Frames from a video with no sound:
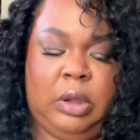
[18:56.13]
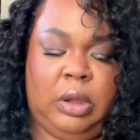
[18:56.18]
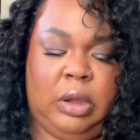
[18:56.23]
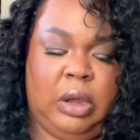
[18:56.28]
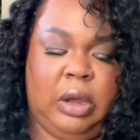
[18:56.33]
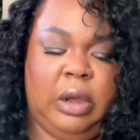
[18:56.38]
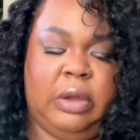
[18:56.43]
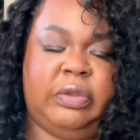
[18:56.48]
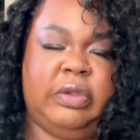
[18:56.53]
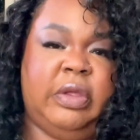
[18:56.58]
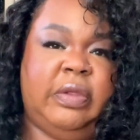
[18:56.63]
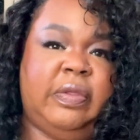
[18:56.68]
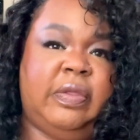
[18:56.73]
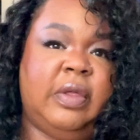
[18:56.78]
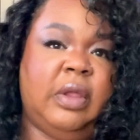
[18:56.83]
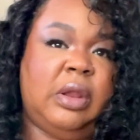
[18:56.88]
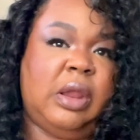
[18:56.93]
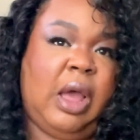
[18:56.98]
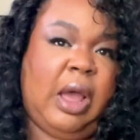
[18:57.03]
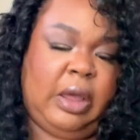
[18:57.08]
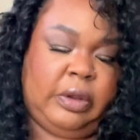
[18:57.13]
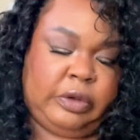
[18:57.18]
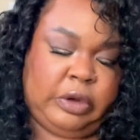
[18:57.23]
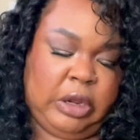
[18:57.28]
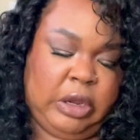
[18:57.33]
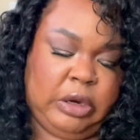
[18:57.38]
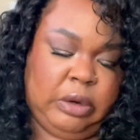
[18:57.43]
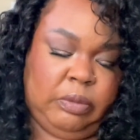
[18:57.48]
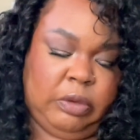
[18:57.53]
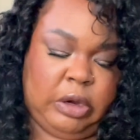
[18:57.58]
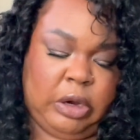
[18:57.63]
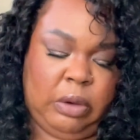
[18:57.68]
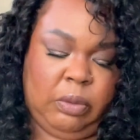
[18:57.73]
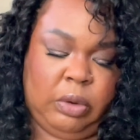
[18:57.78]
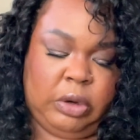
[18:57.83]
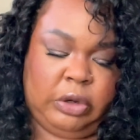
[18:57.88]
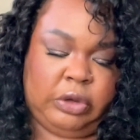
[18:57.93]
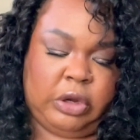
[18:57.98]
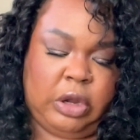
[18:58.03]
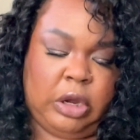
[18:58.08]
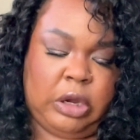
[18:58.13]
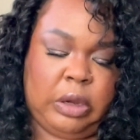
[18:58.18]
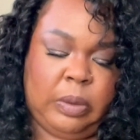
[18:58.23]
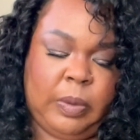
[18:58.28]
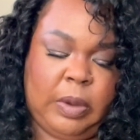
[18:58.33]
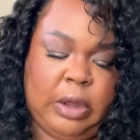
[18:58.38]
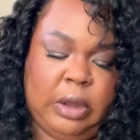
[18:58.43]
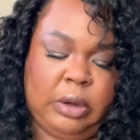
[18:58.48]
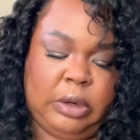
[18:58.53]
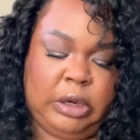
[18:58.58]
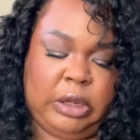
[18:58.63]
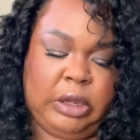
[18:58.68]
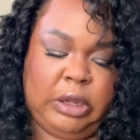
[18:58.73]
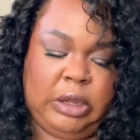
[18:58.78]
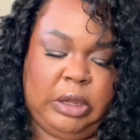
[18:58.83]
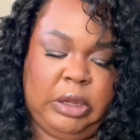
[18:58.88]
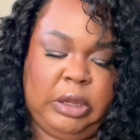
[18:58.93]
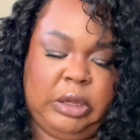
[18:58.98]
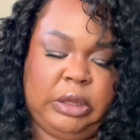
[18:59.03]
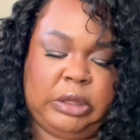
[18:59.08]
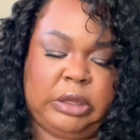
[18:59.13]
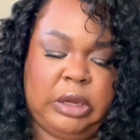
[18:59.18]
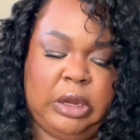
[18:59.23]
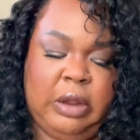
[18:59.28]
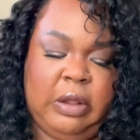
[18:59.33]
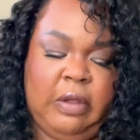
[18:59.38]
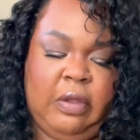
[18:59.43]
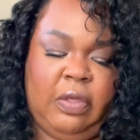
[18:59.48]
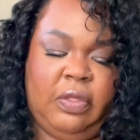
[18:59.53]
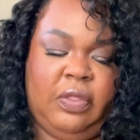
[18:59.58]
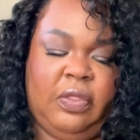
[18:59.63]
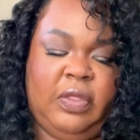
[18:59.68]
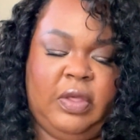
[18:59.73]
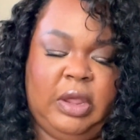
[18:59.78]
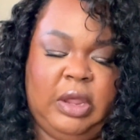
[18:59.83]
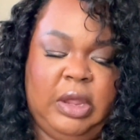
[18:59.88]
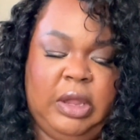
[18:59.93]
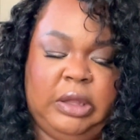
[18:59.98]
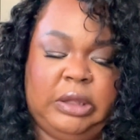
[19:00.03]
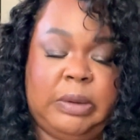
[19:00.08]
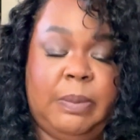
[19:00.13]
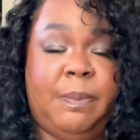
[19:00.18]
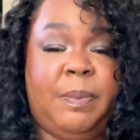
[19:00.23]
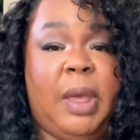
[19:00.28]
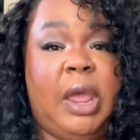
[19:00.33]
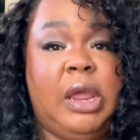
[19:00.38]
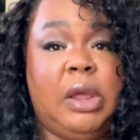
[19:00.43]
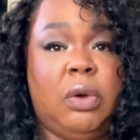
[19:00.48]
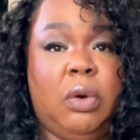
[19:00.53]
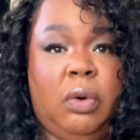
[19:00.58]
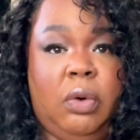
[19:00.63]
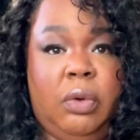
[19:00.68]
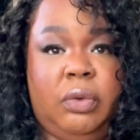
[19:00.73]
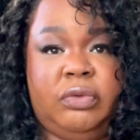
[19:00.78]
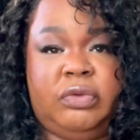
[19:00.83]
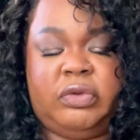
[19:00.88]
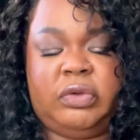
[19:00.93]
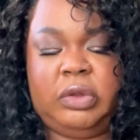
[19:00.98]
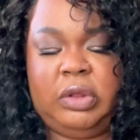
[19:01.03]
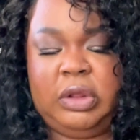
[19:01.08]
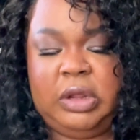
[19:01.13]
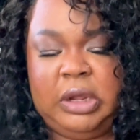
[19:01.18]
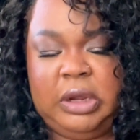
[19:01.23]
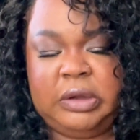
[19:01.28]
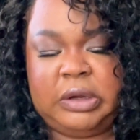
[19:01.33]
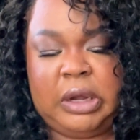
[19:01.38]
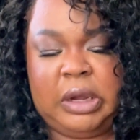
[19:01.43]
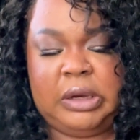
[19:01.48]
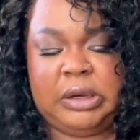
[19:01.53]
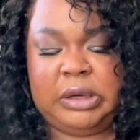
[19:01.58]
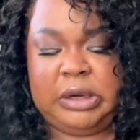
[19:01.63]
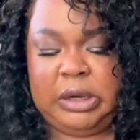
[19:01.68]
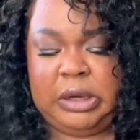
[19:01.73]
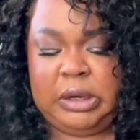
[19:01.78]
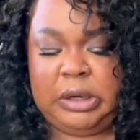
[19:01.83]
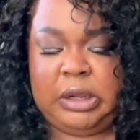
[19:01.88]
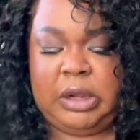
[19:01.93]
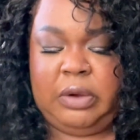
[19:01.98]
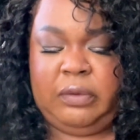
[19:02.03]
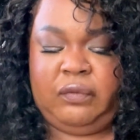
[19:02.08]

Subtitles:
And then the last item that I want to talk about is these bangles. These I did get